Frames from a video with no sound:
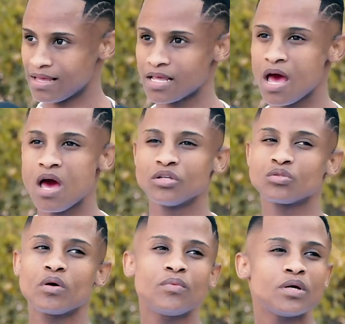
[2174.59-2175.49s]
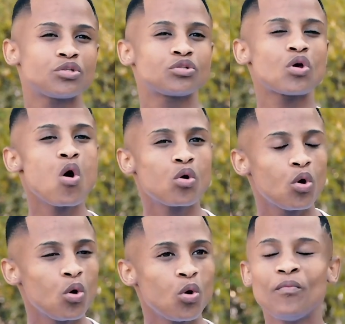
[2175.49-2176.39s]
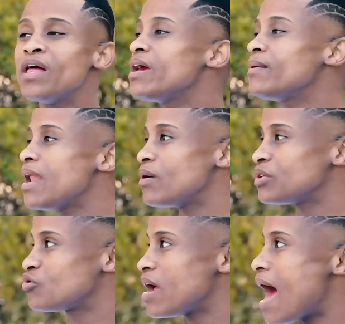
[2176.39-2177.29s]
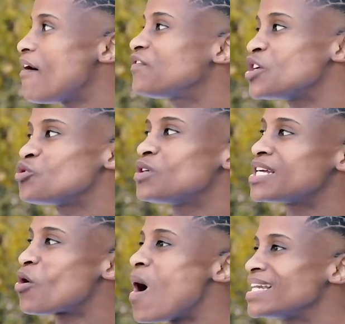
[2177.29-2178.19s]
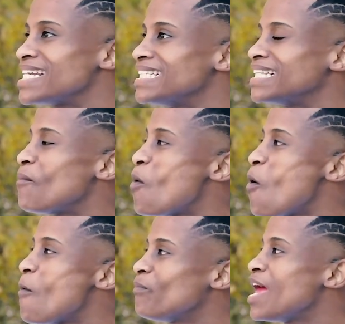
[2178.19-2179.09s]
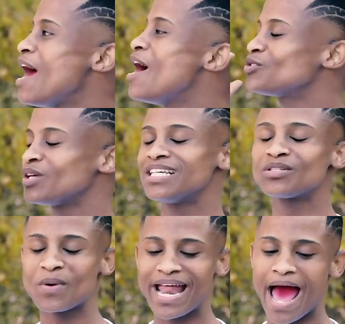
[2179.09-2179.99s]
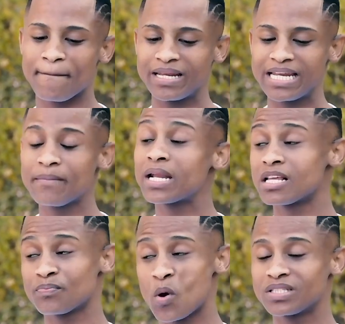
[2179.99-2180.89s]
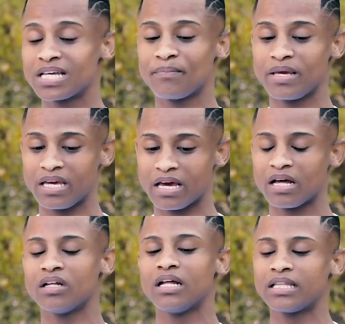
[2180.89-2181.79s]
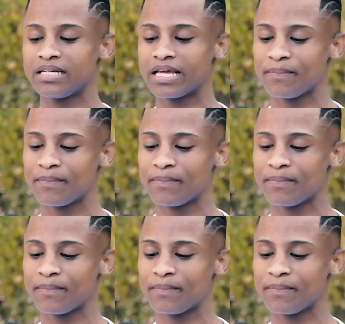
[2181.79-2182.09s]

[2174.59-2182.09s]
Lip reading: so it was so cool. Really, I was after shooting content demo. So this is what happened. Nicki Minaj posted me at the Nicki